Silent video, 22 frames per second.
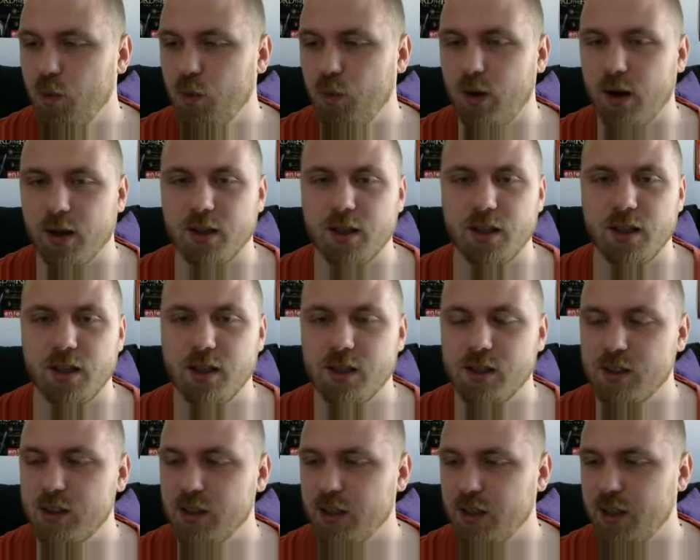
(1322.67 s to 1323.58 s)
what
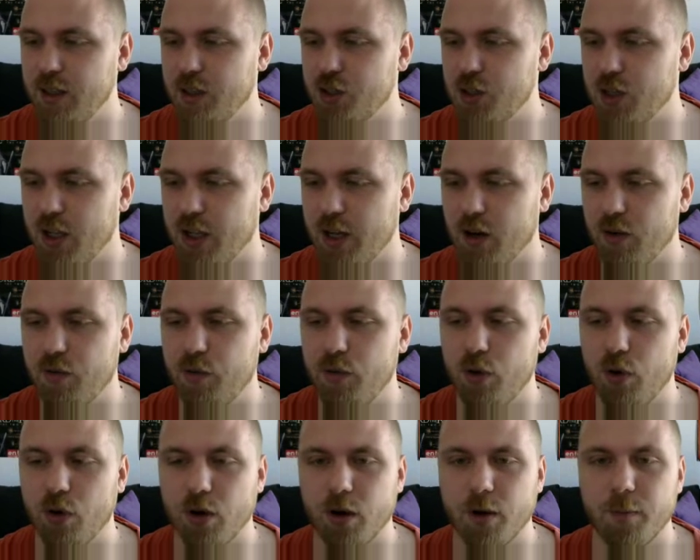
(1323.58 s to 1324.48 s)
is the each layer
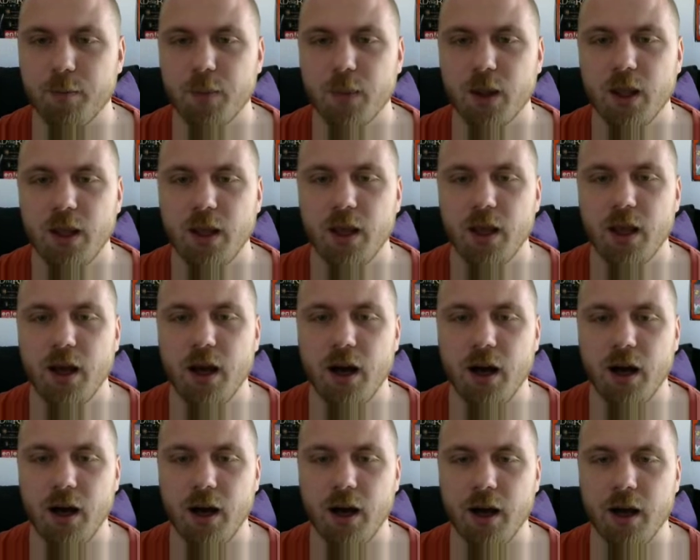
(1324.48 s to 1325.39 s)
for.
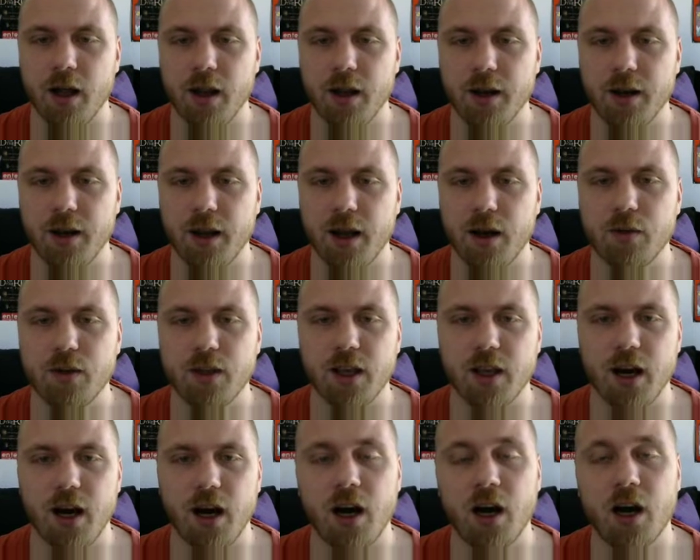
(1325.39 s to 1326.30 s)
Now the
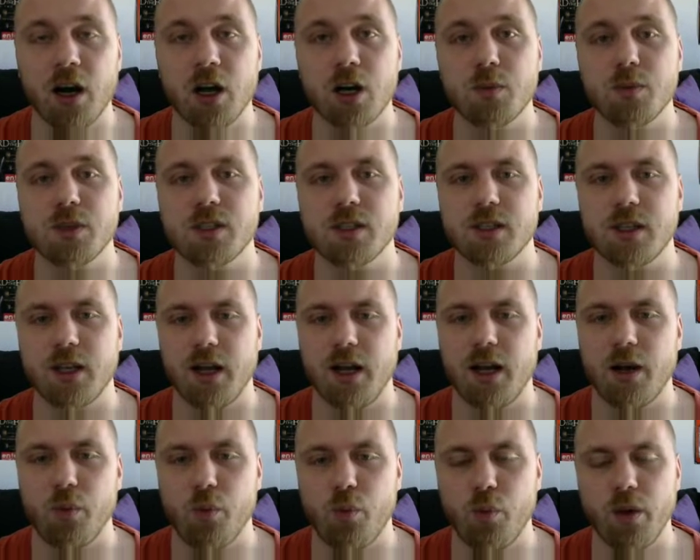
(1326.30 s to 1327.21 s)
arms,
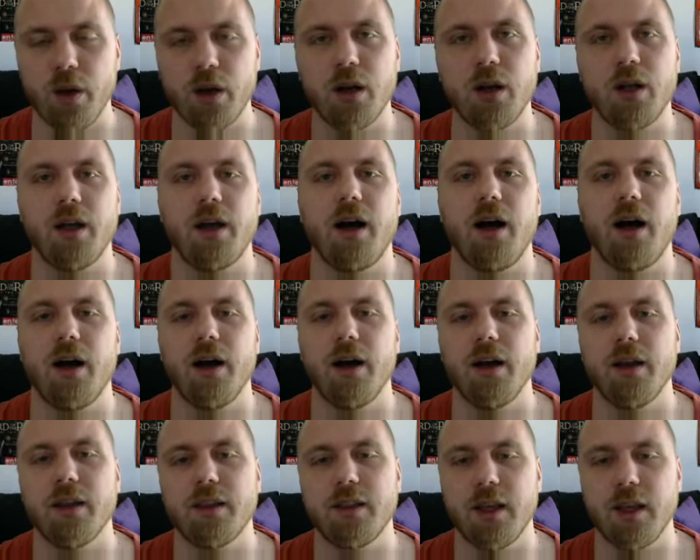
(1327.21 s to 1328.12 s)
I will
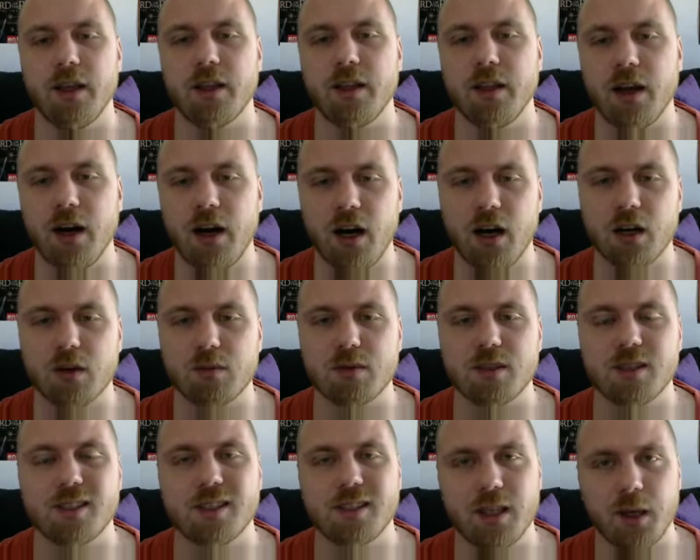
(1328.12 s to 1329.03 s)
take the
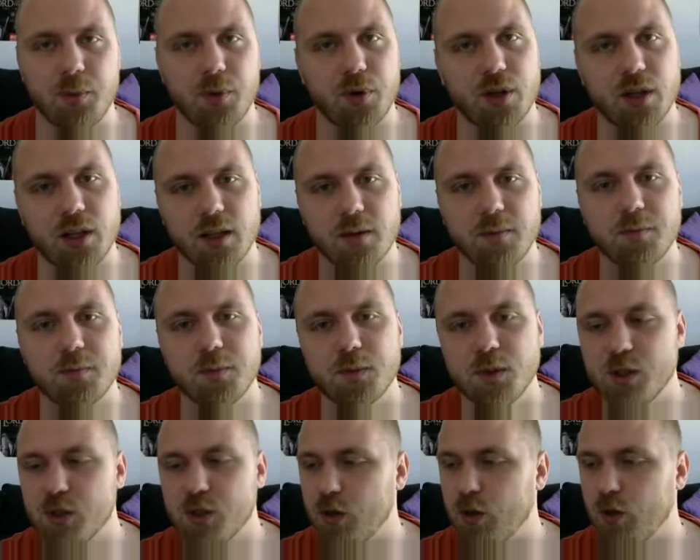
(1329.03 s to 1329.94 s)
arms separately,
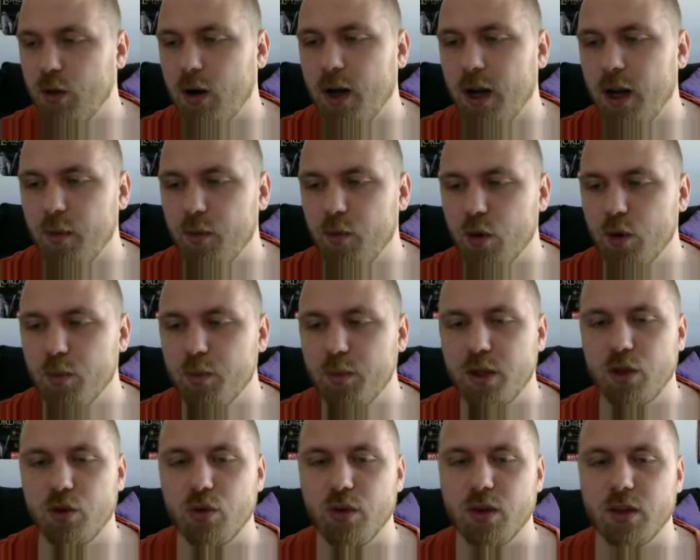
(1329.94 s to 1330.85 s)
so I won't be
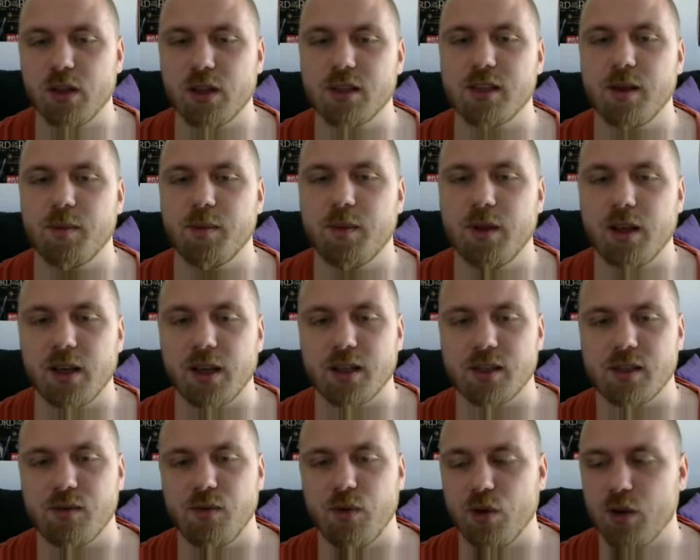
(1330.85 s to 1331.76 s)
doing the same thing
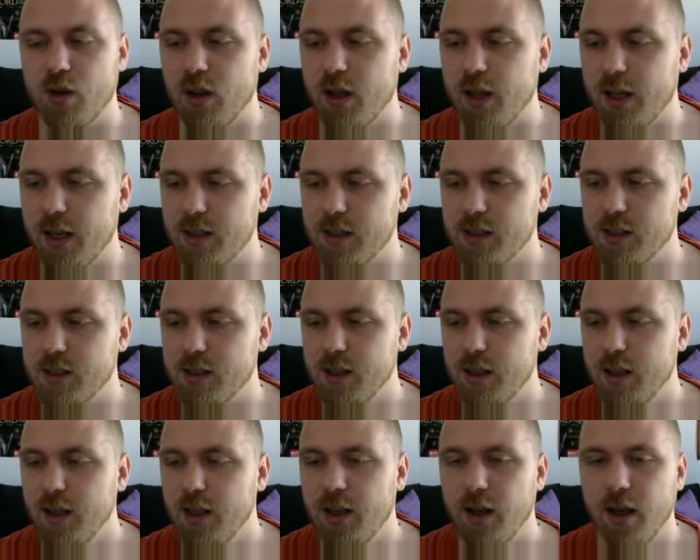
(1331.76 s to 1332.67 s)
as for the legs.
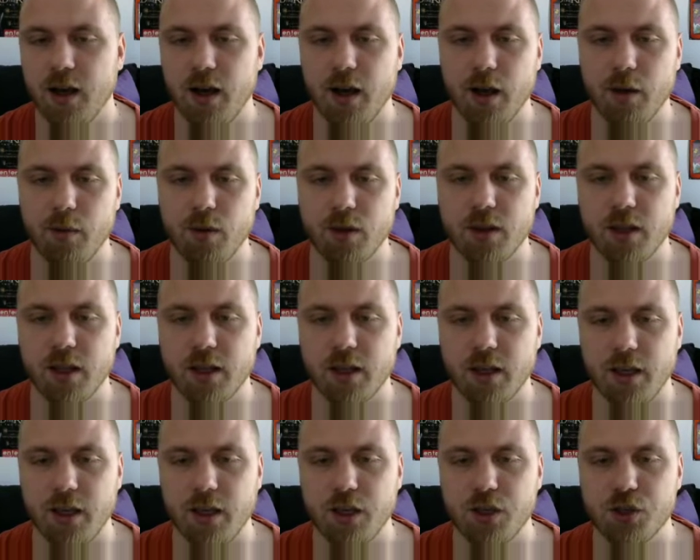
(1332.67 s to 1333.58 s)
I will take
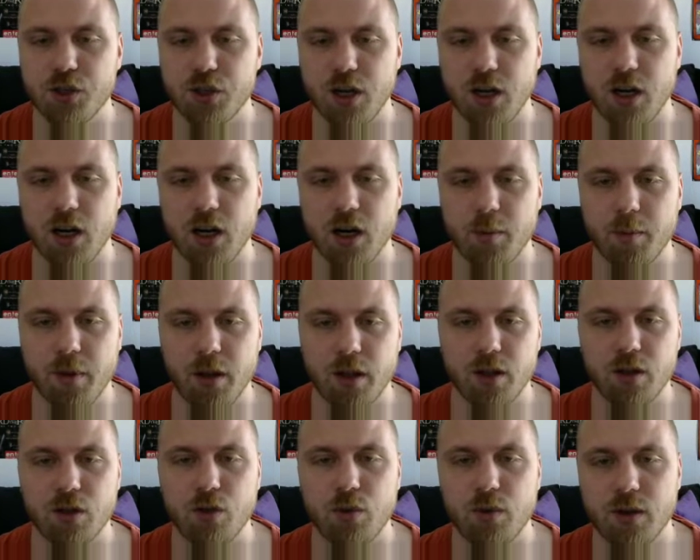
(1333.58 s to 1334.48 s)
each arm
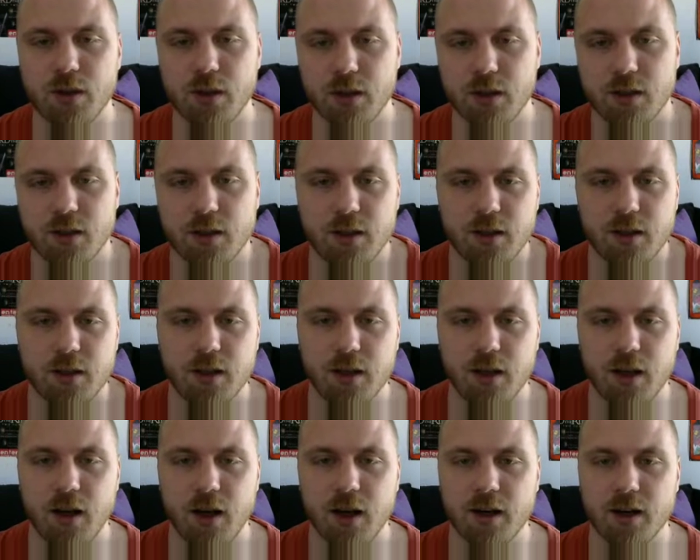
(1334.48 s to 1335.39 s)
and do it
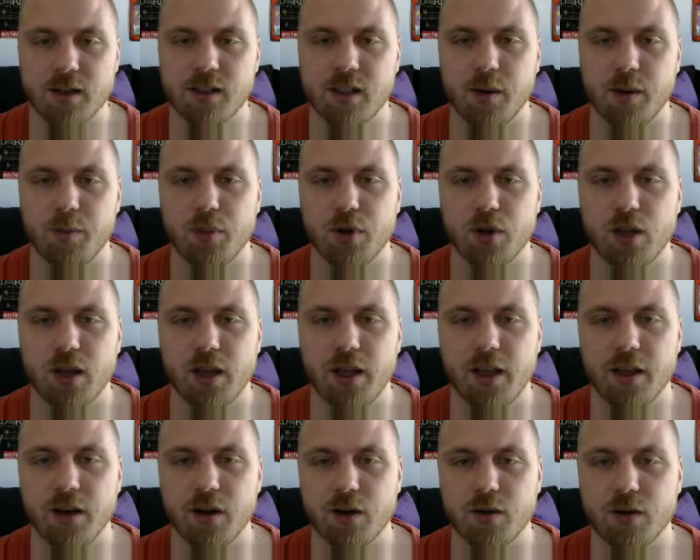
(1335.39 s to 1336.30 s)
on a separate
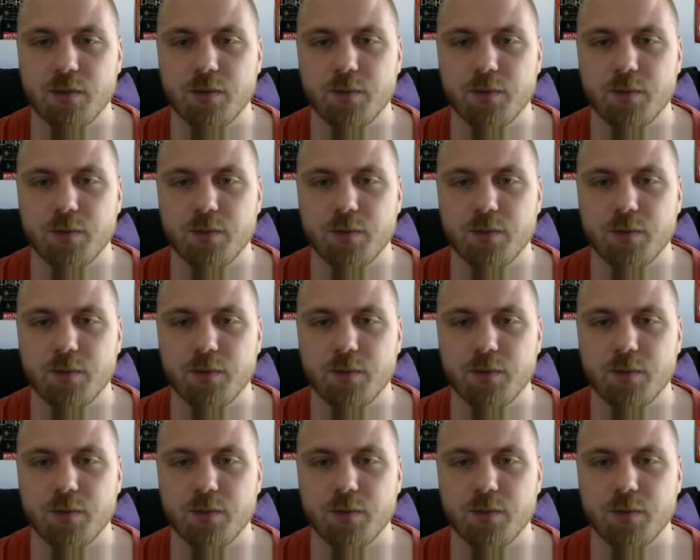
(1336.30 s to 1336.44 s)
layer,